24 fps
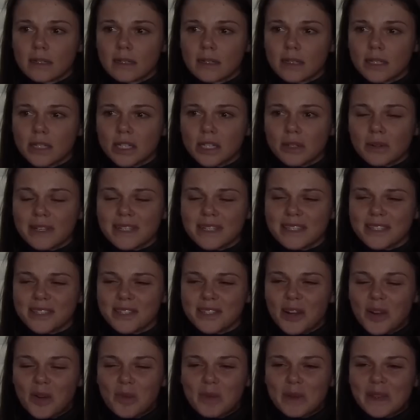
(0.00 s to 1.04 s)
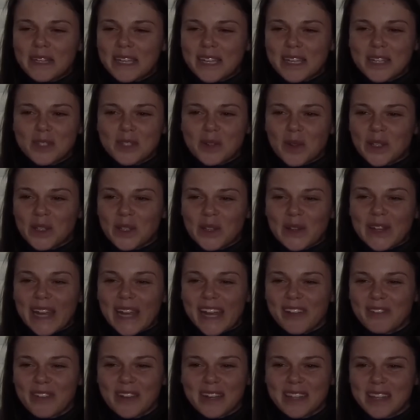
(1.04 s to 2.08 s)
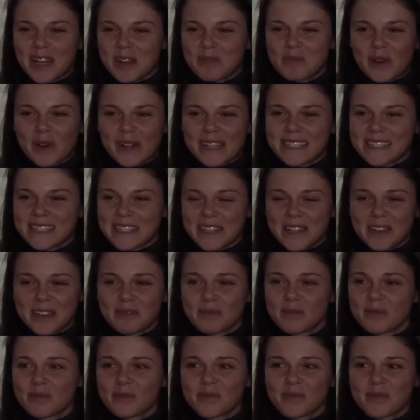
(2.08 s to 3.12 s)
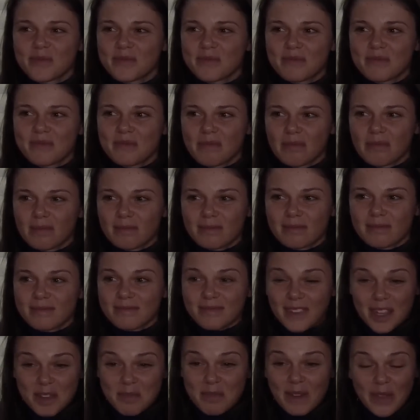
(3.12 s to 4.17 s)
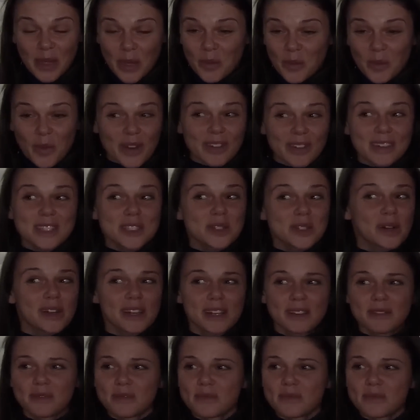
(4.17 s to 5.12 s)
She was so pleased when you gave her that bracelet. It meant the world to her.